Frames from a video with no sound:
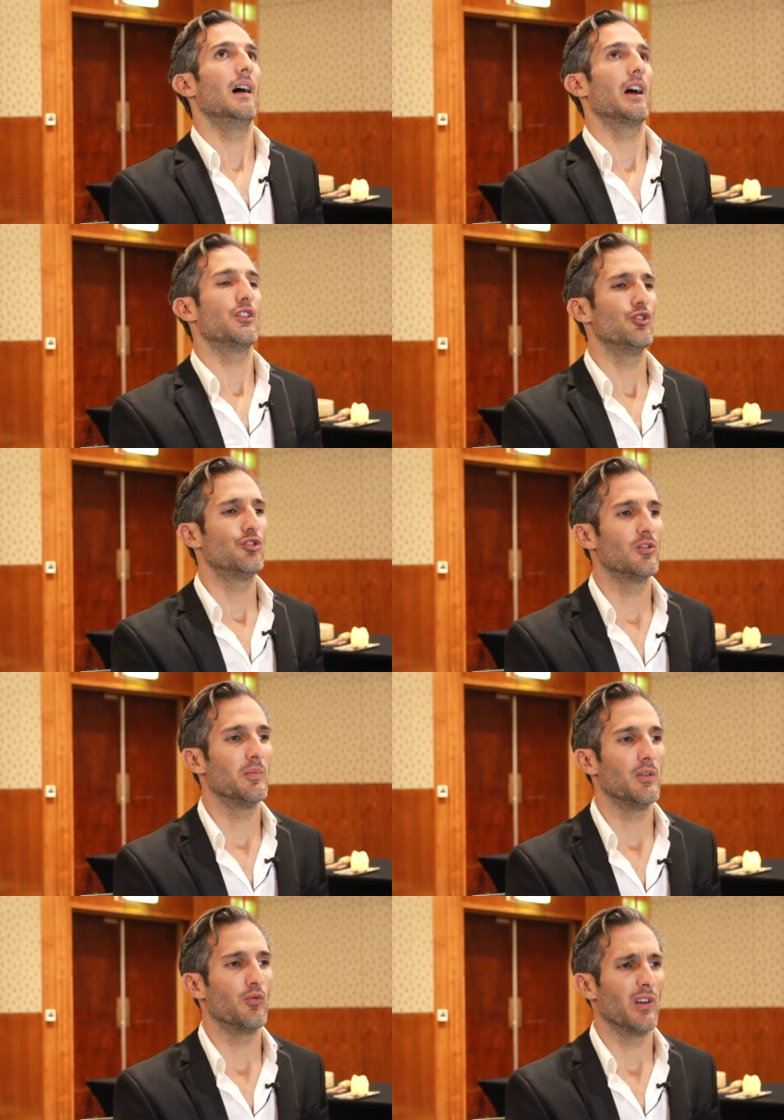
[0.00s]
I used to
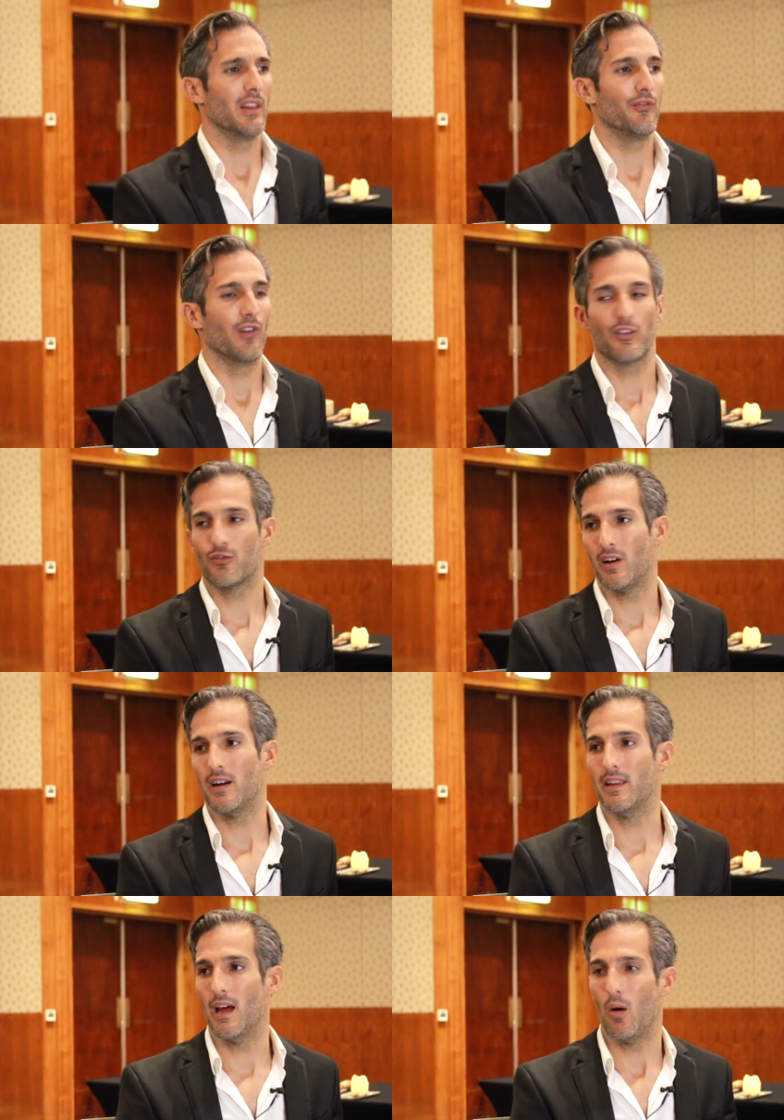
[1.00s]
be really
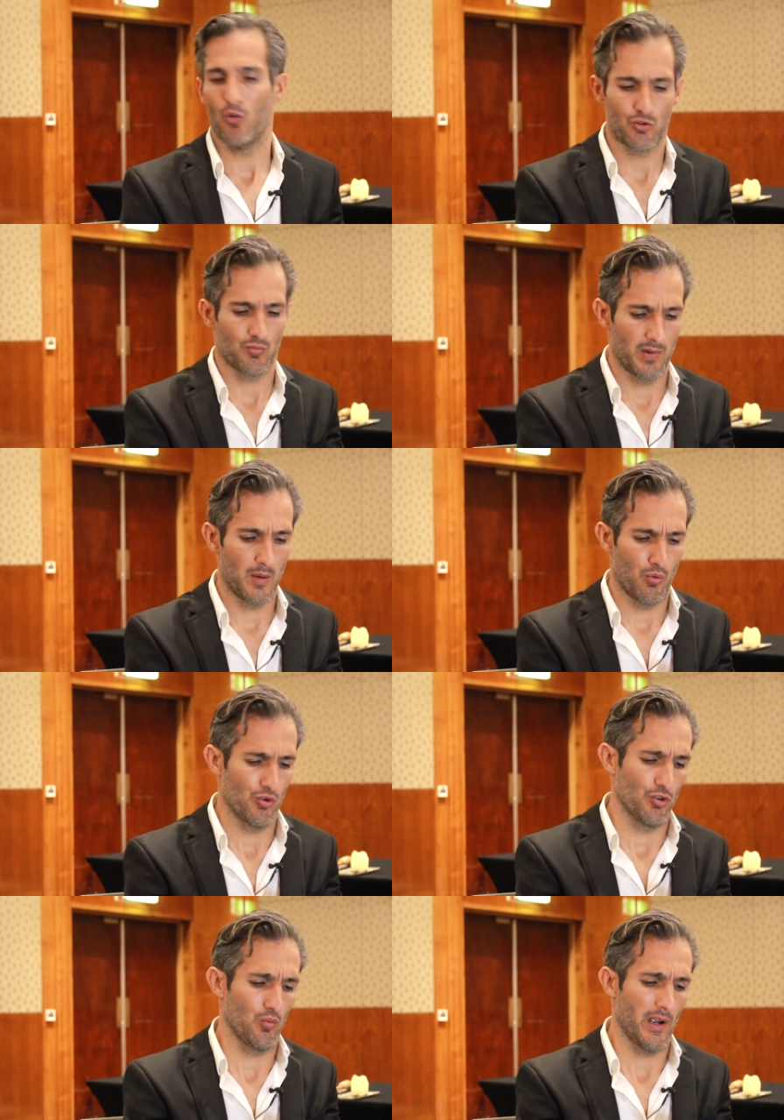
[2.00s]
frustrated that I wish people
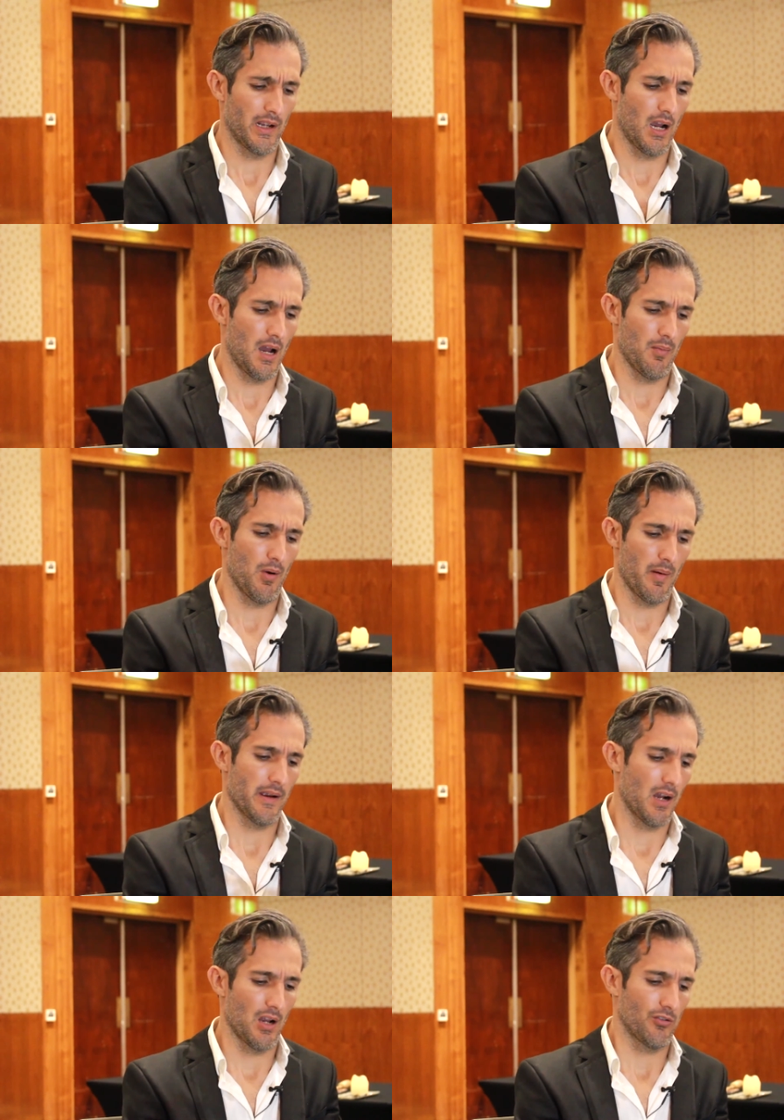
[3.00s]
would just wake up. Oh
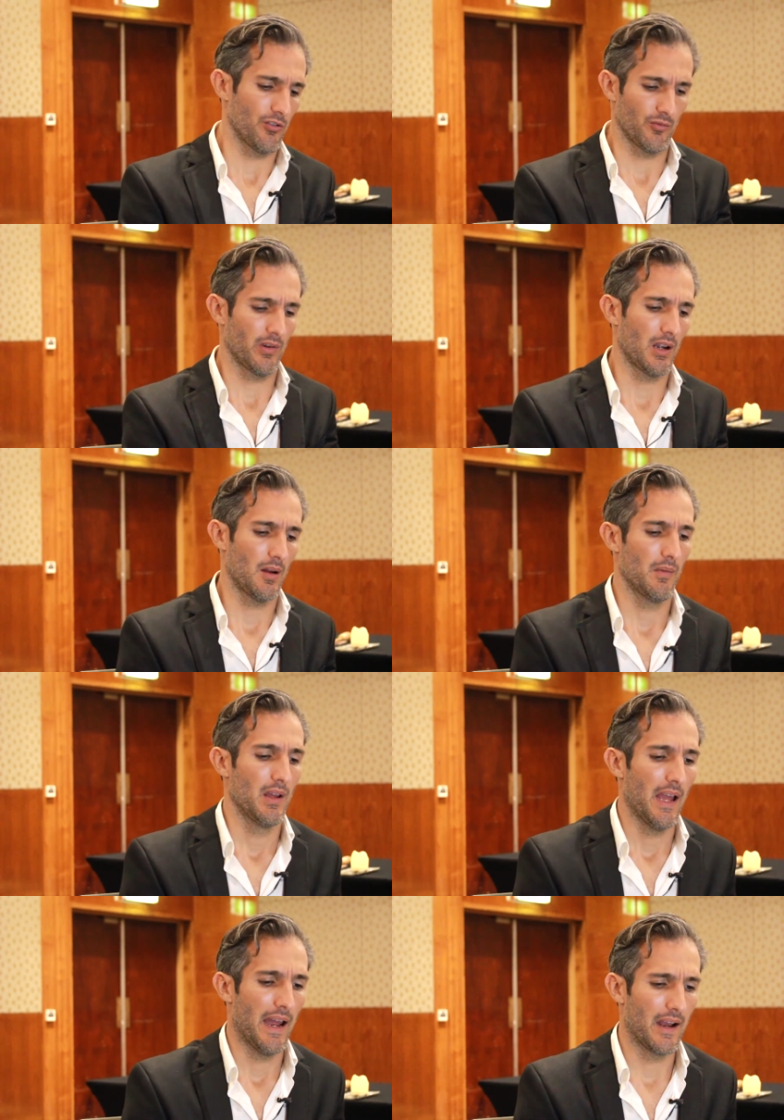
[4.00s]
my gosh, I'm supposed to wake up.
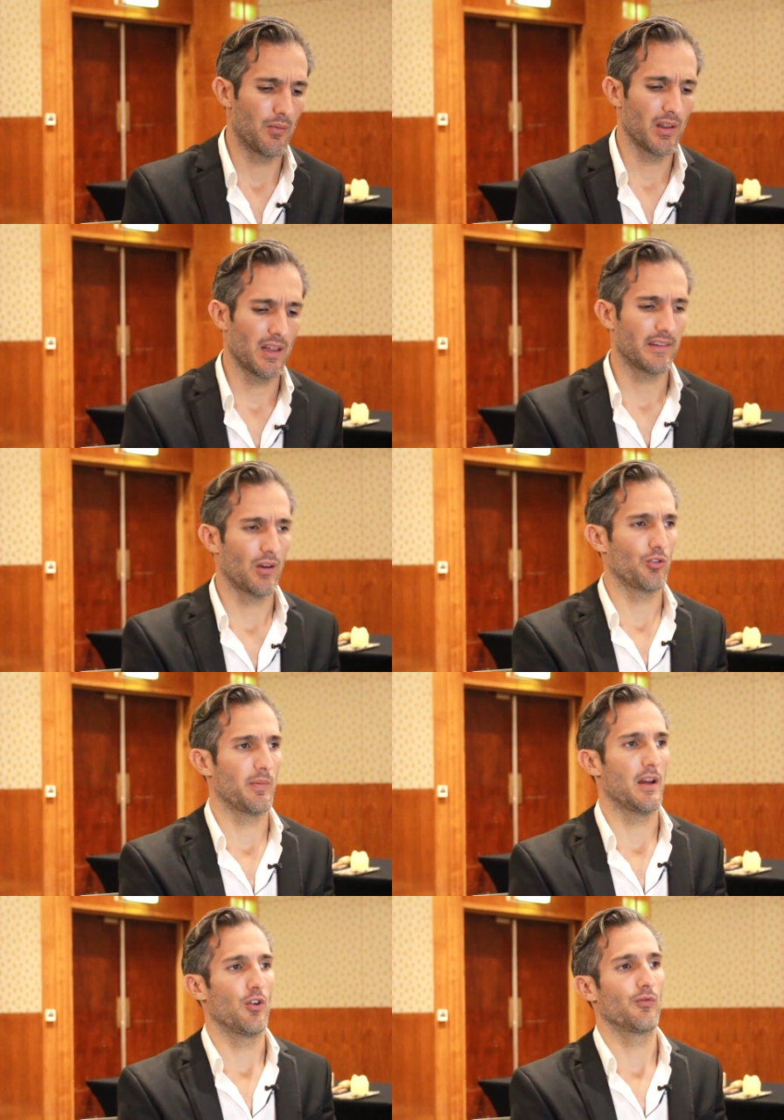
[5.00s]
And I realized that was
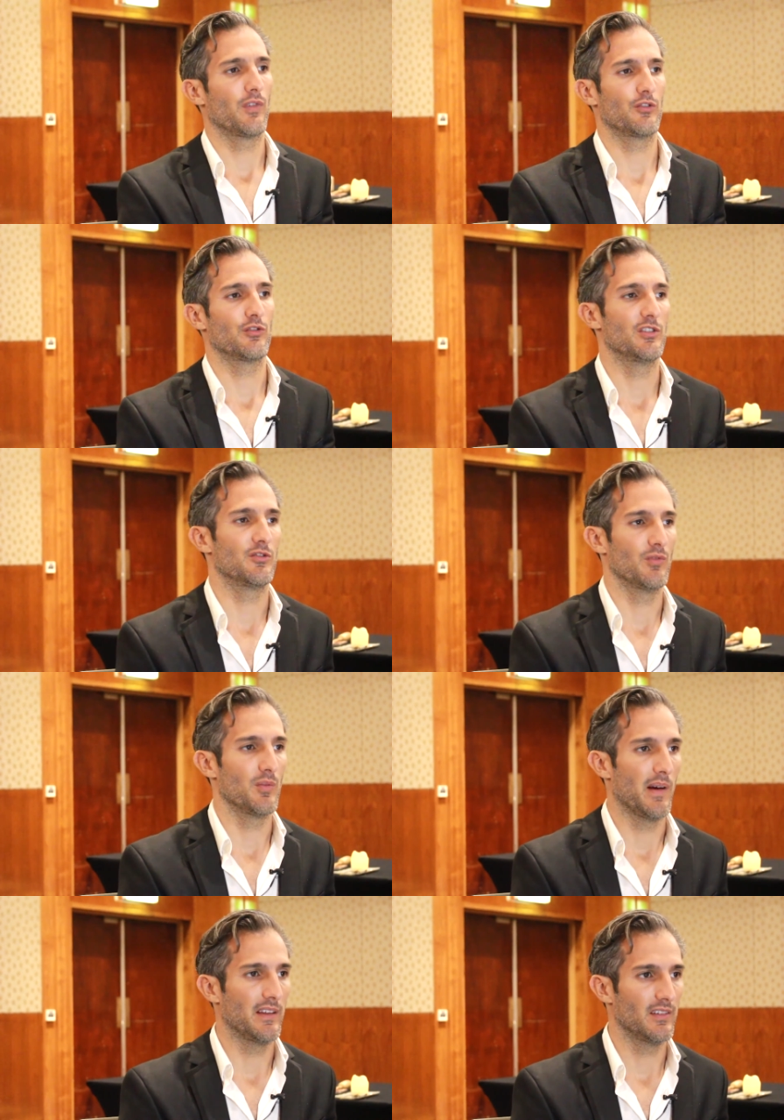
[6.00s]
my own frustration
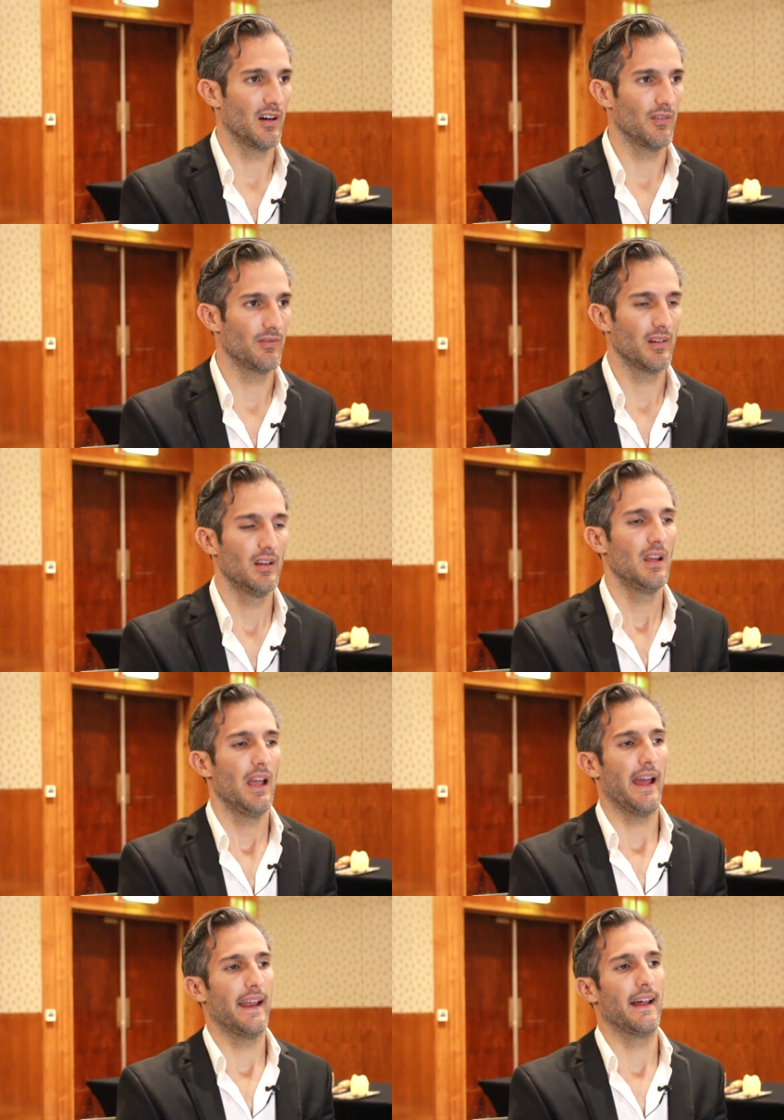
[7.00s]
with myself.
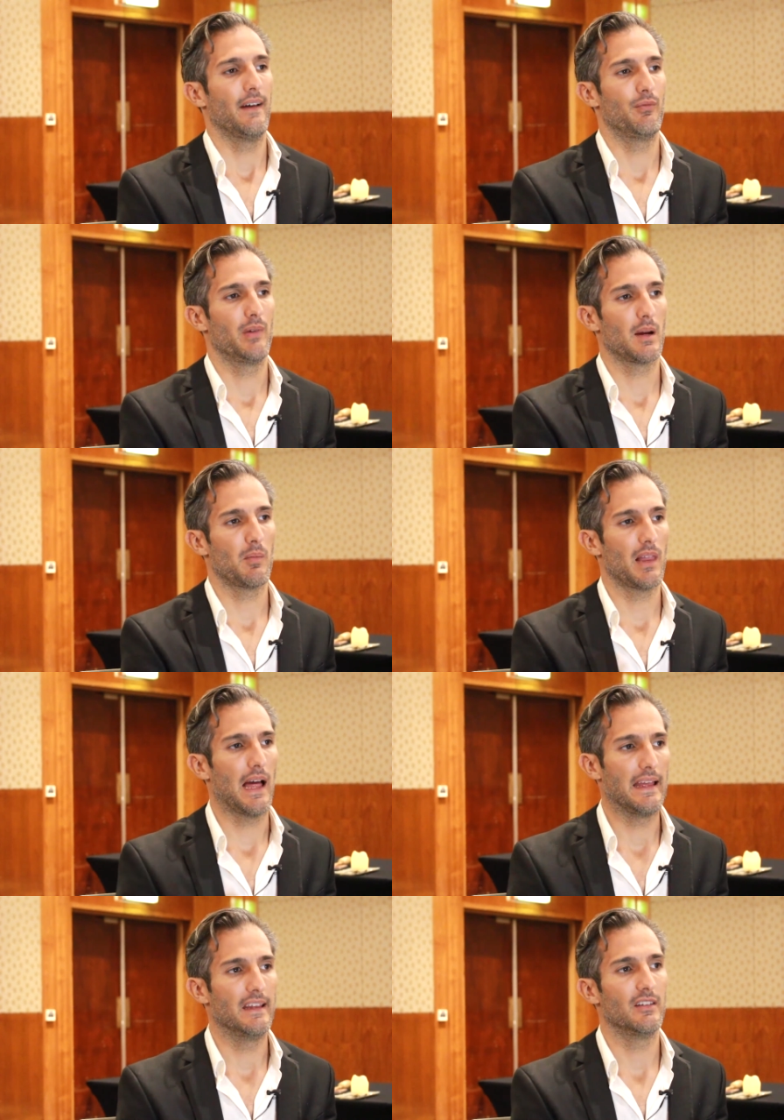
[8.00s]
And I've become a
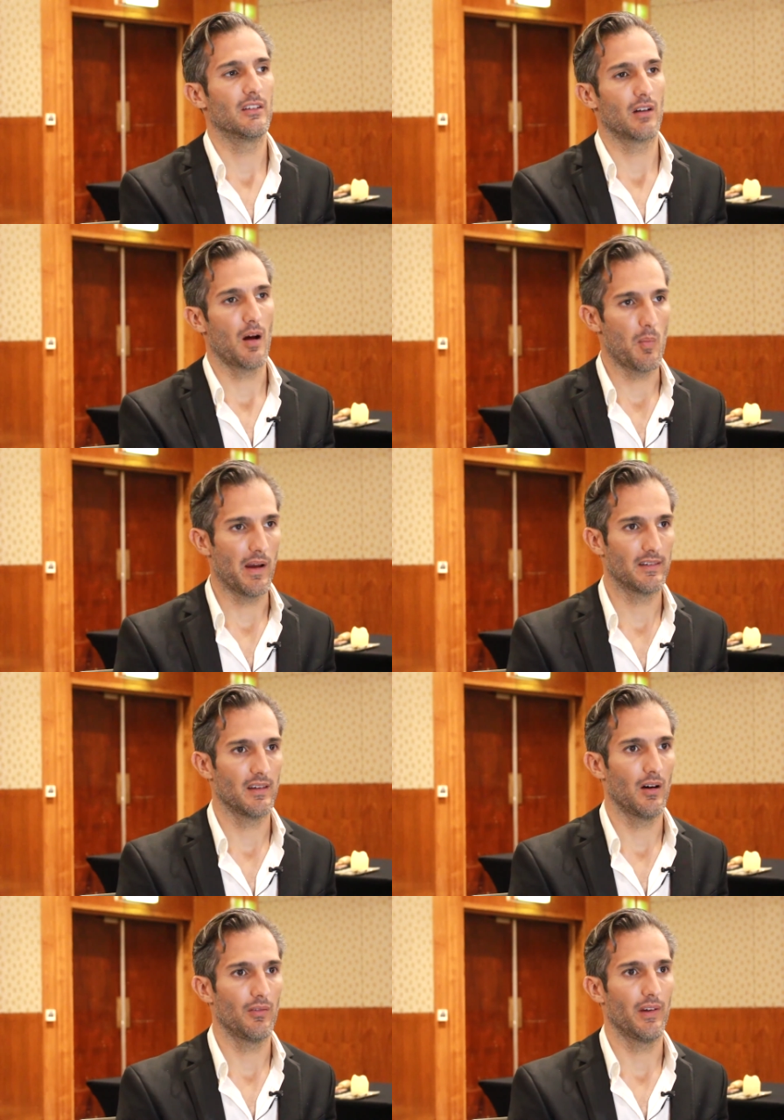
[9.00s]
lot easier on
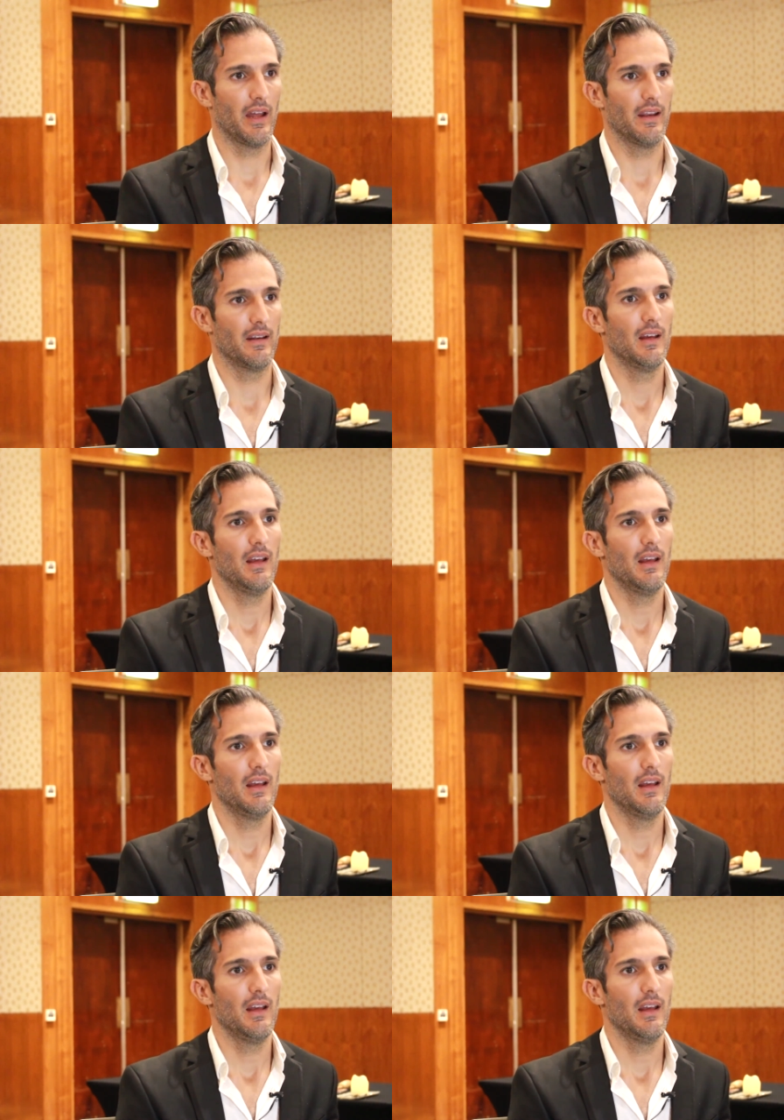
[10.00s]
myself and